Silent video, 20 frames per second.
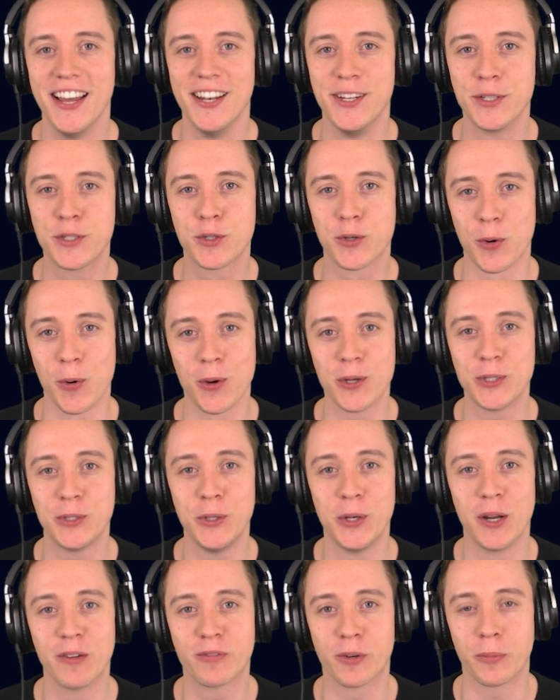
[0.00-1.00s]
the strongest
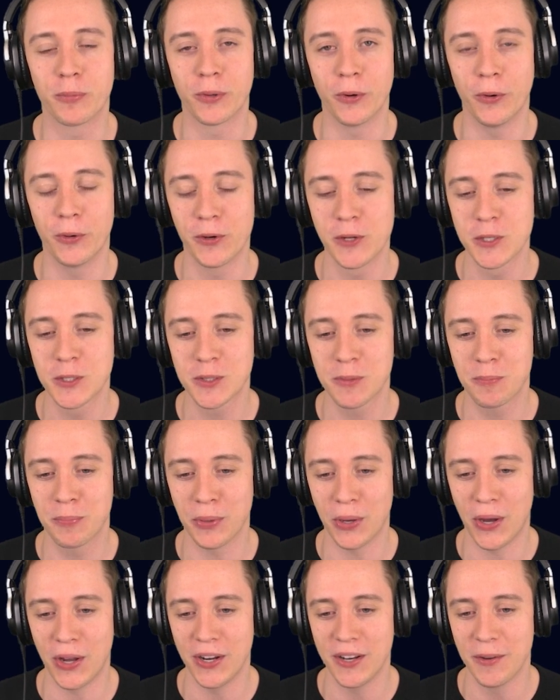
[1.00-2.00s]
unit for Protoss,
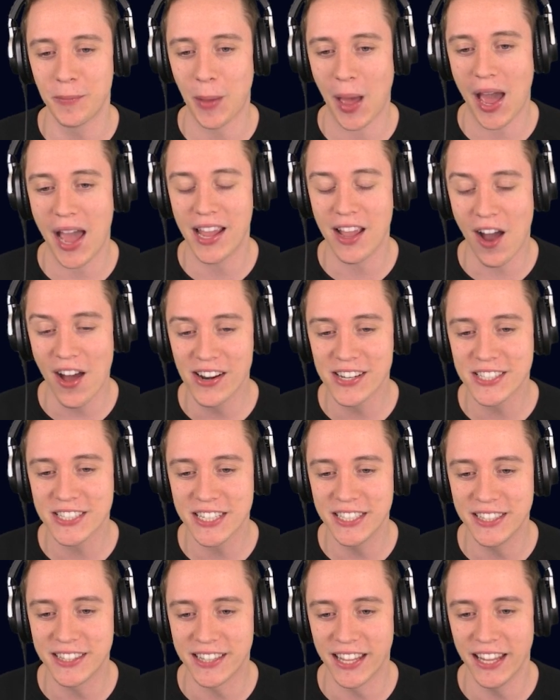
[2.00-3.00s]
but I
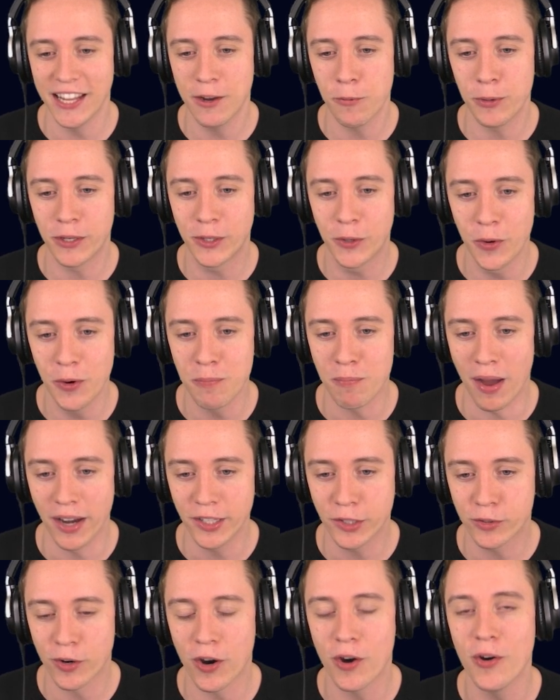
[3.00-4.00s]
honestly think with good
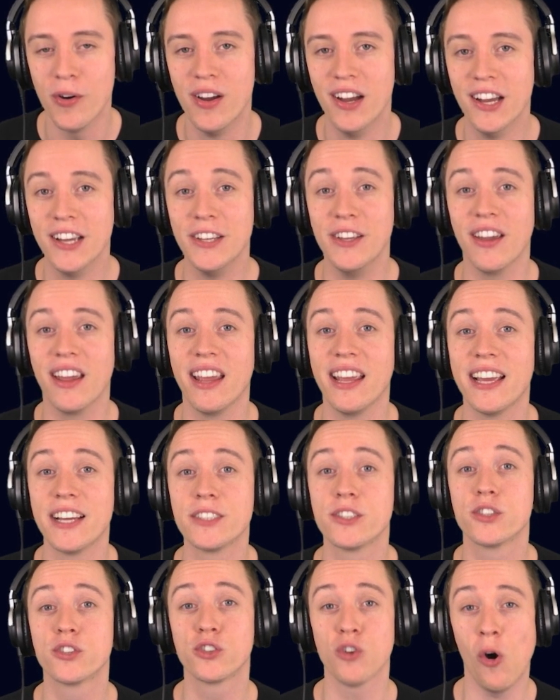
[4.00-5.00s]
micro, you can
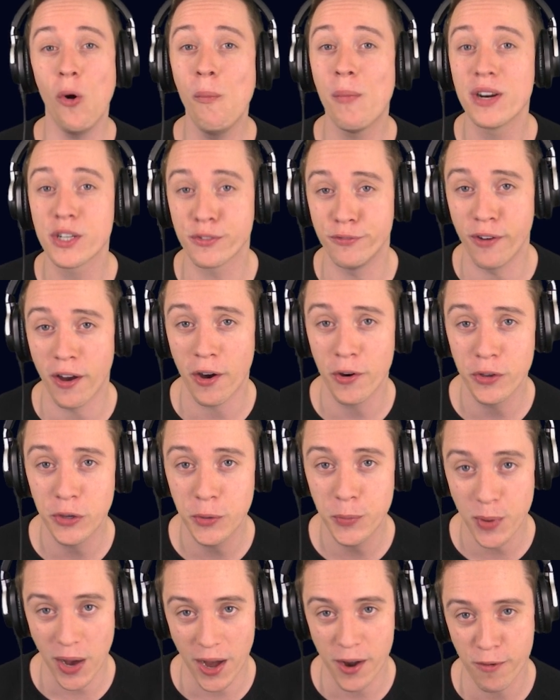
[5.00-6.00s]
get so much
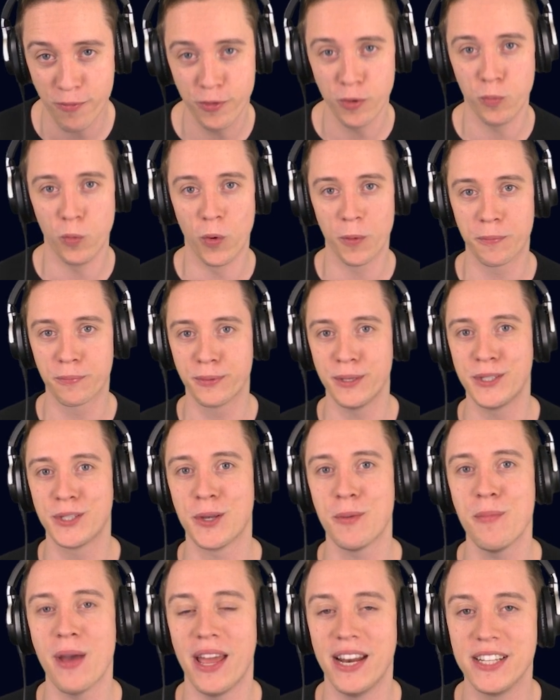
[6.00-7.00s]
value out of the War
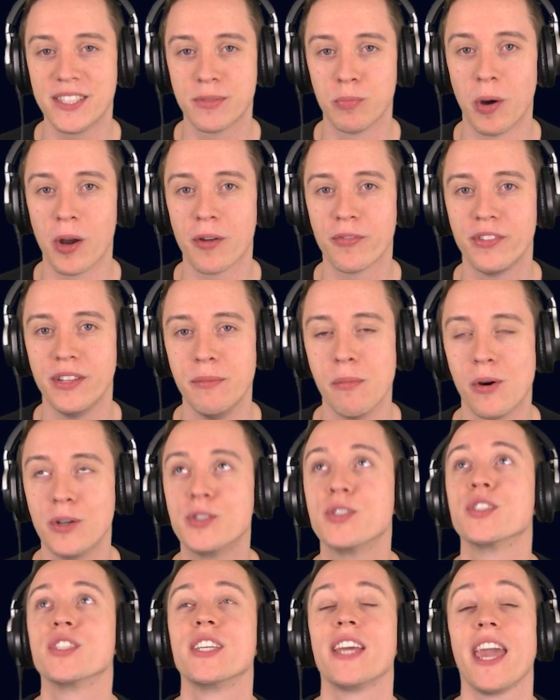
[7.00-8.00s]
Prism, and it's one of the
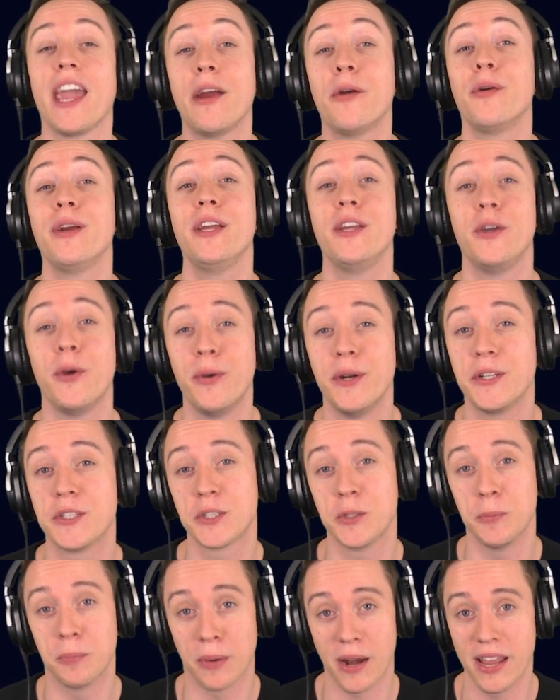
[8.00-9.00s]
most scary units
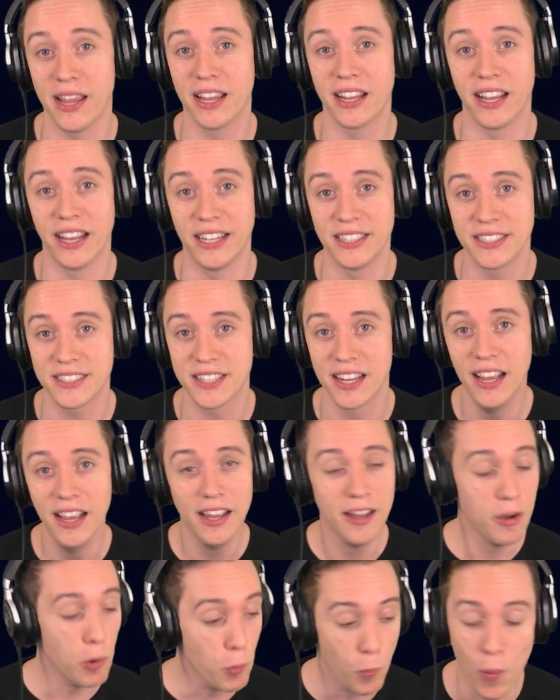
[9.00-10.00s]
to play against,
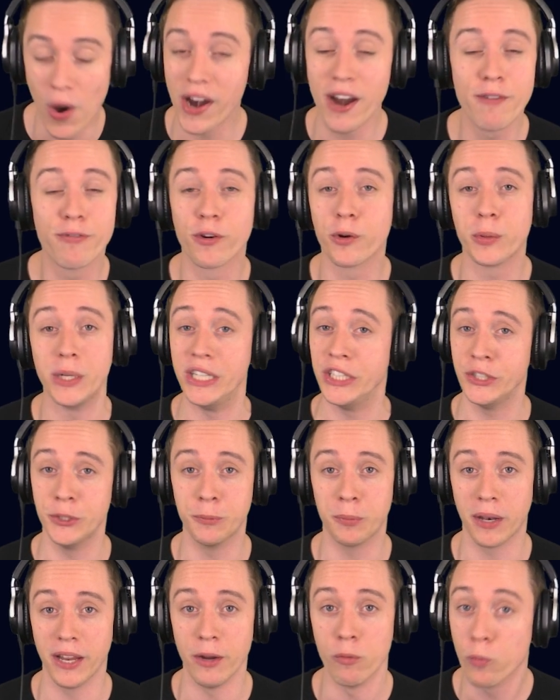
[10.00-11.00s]
whatever race you
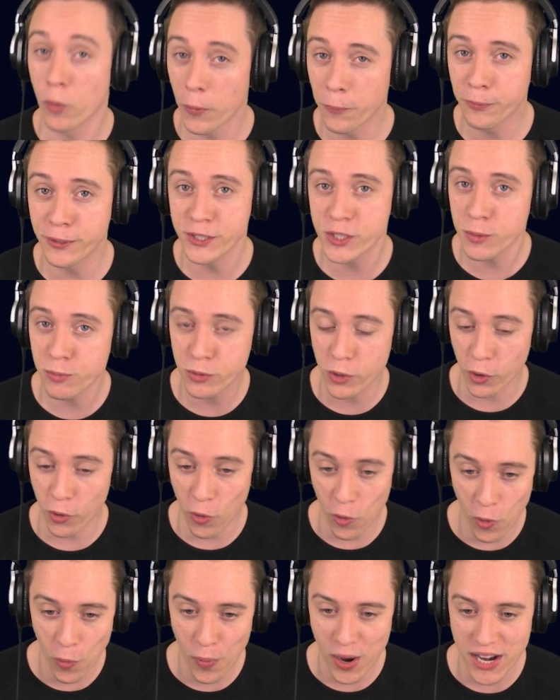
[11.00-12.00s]
play. War Prisms are
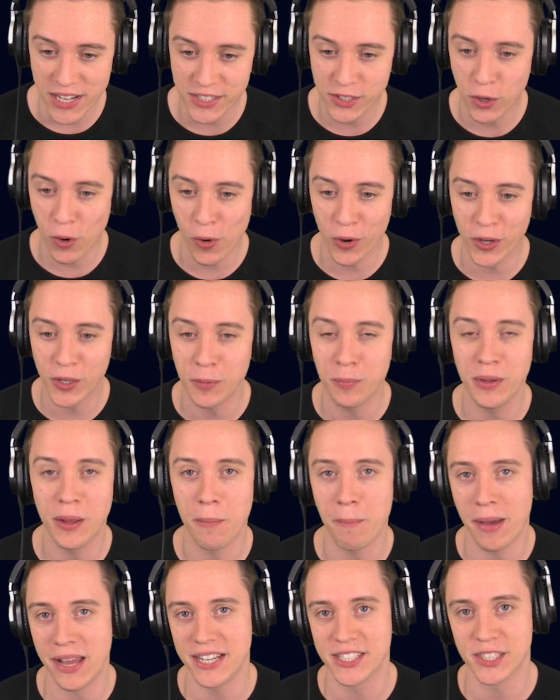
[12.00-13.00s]
always going to be a
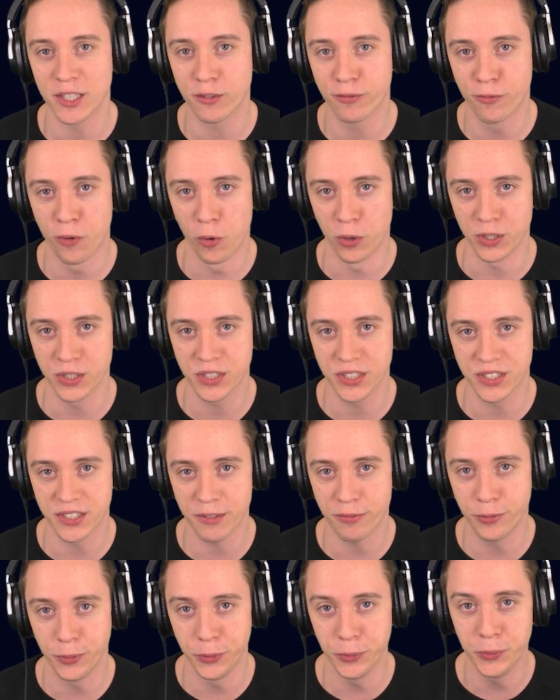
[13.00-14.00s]
menacing force, because
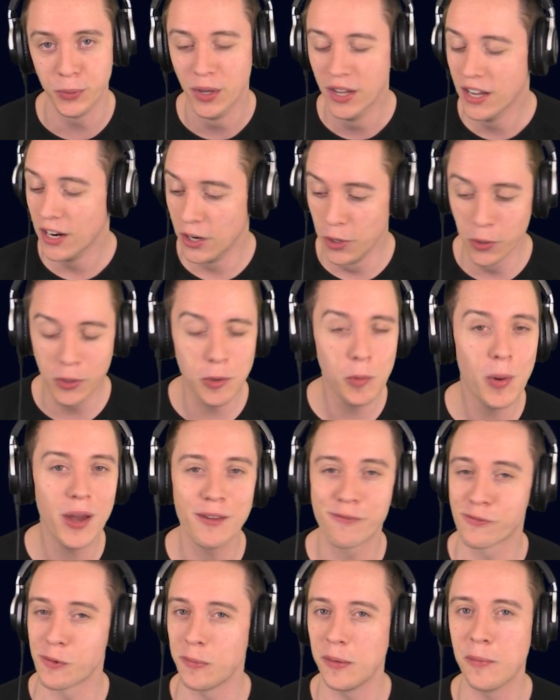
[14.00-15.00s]
if you look
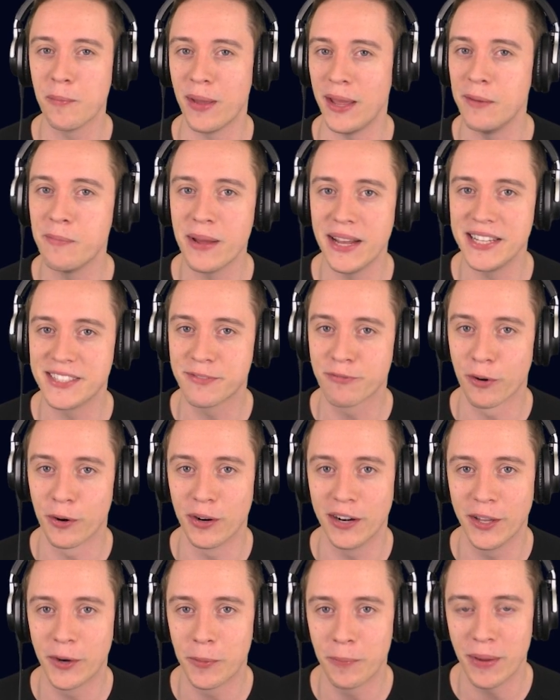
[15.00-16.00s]
away from your main base for
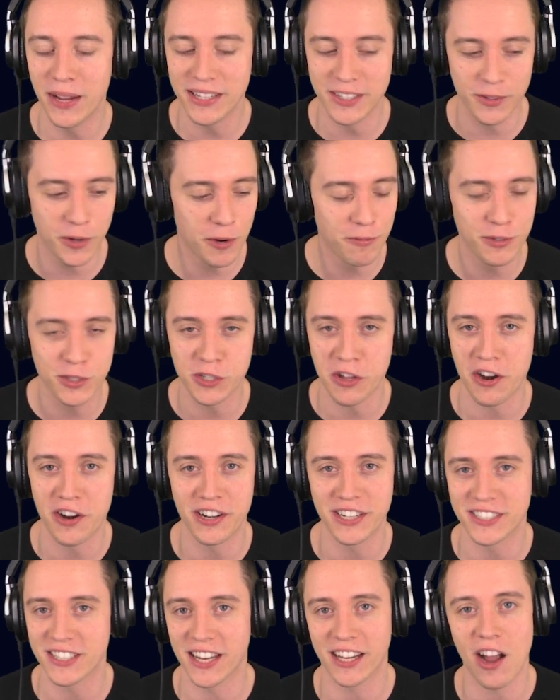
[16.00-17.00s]
a little bit, and all of a sudden
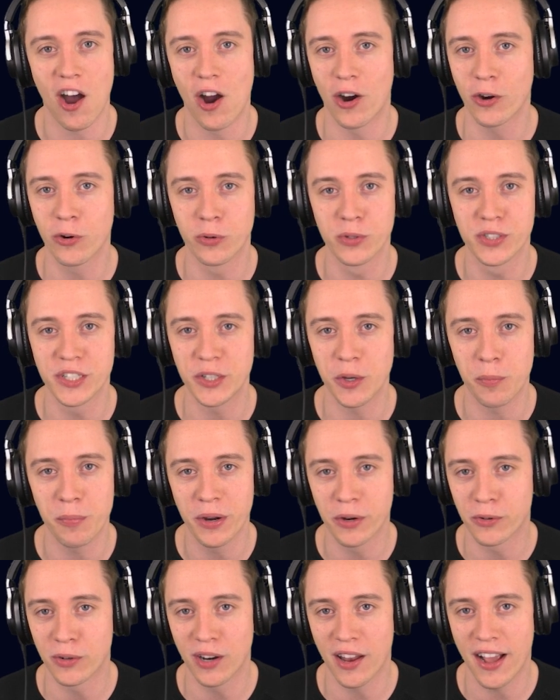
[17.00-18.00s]
there's like Archons in your
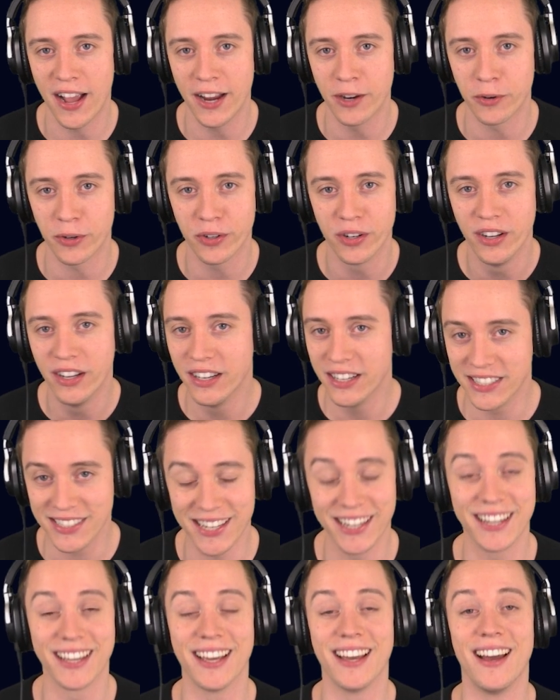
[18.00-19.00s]
middle line, or there's
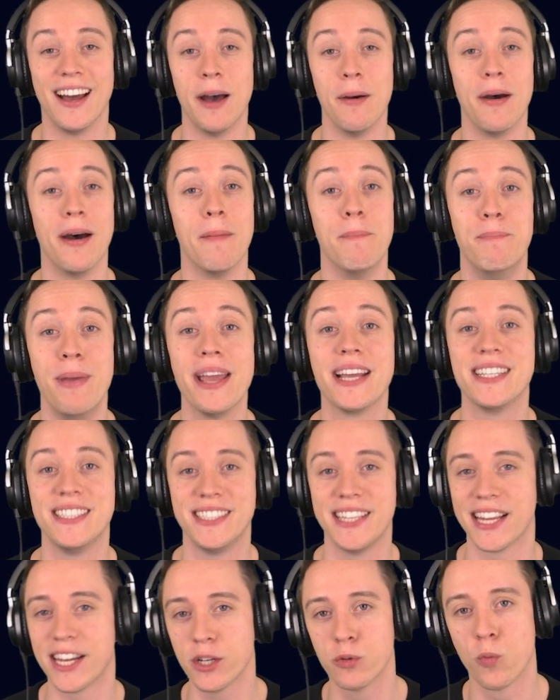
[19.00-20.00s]
like a, a, a big
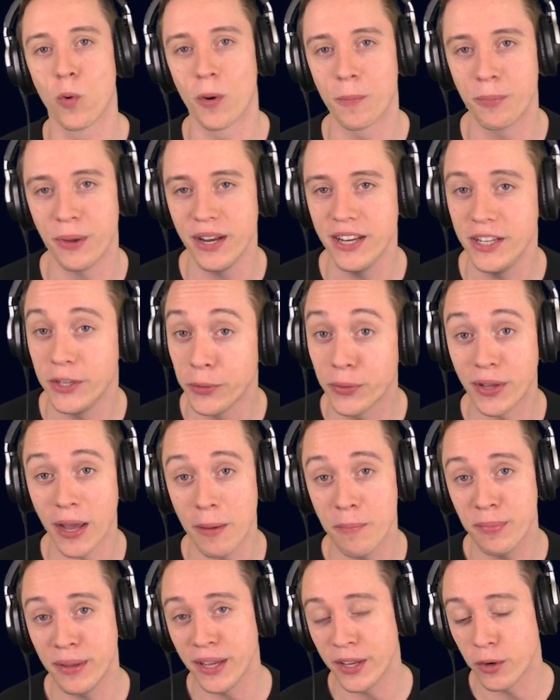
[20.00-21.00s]
Zealot warp-in, you
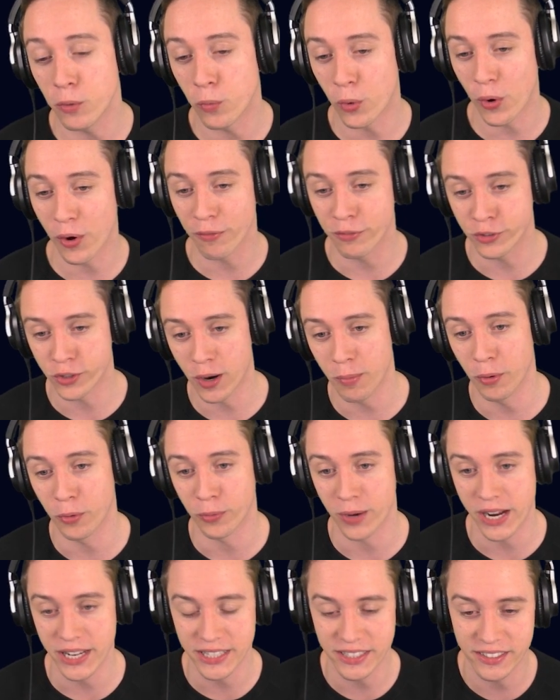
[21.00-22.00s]
can be in a world of trouble,
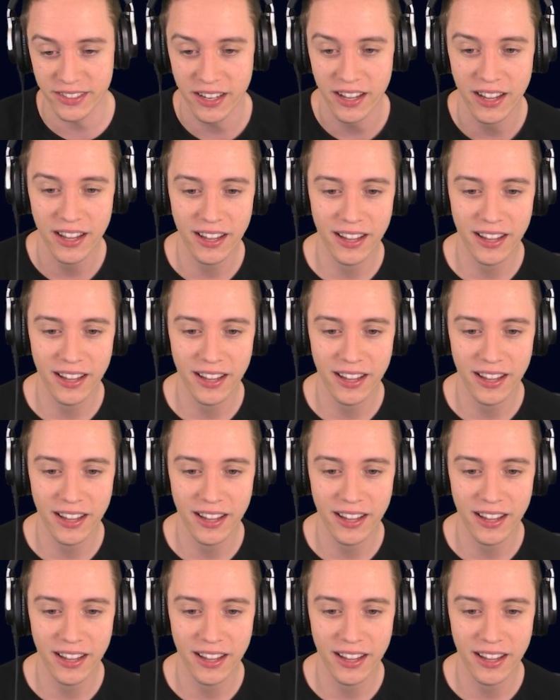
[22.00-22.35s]
right? And